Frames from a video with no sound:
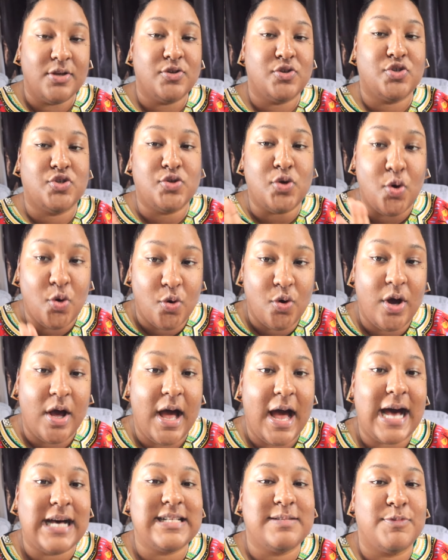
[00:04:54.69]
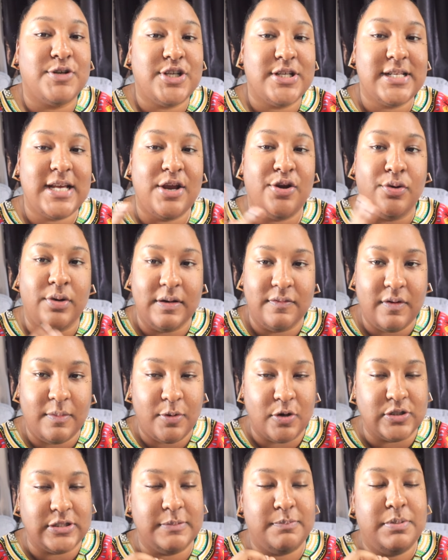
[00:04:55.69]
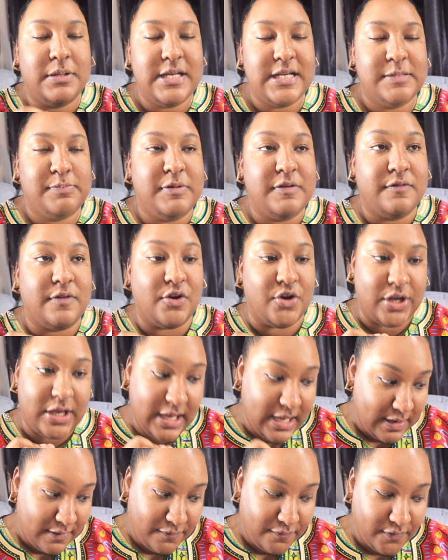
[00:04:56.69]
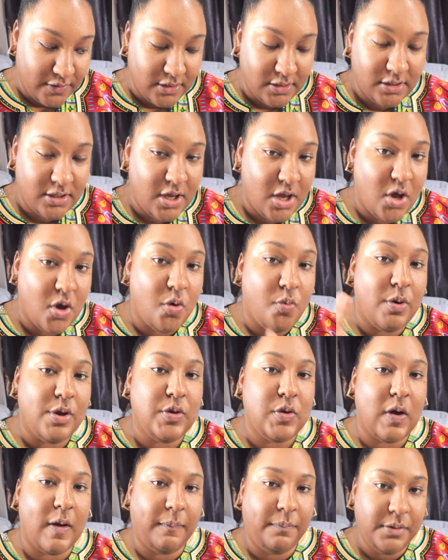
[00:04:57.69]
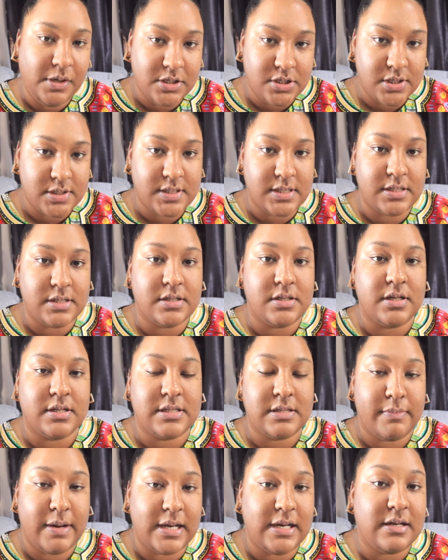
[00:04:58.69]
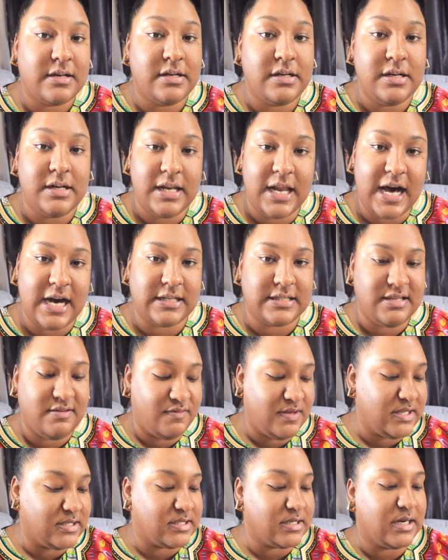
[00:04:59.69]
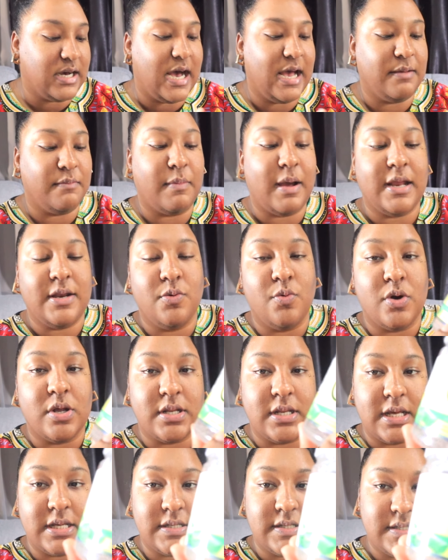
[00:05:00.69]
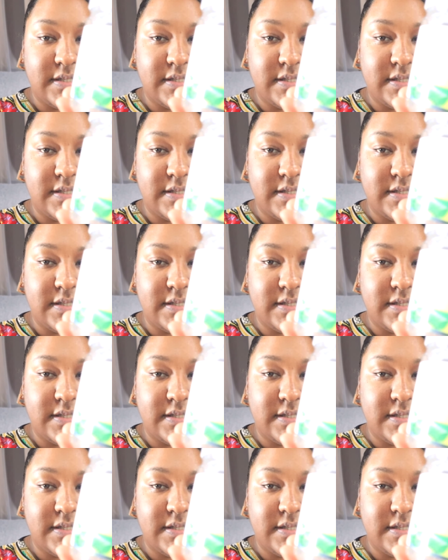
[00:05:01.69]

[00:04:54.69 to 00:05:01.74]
So as much as I rave about it, please be very careful when you are purchasing it not to buy the curl activator and buy the one that